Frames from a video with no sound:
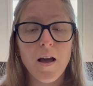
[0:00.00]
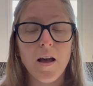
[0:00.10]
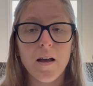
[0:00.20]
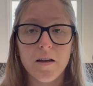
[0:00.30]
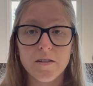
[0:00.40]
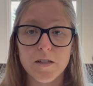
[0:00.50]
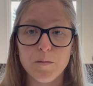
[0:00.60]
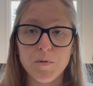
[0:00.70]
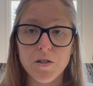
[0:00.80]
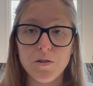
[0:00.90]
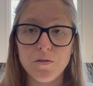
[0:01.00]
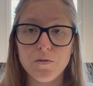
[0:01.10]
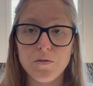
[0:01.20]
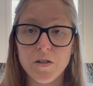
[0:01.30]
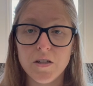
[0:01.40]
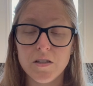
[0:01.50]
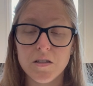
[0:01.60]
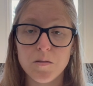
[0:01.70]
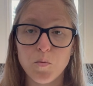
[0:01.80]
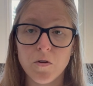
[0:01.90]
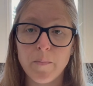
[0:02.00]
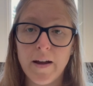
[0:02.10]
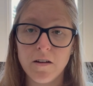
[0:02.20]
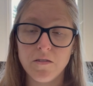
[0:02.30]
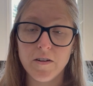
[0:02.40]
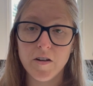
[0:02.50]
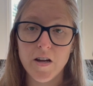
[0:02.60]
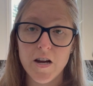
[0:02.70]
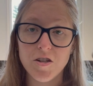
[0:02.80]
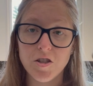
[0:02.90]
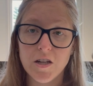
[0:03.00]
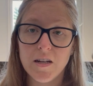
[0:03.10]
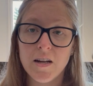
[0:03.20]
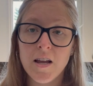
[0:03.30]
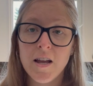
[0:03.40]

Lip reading: Type 2 is the more mild variation,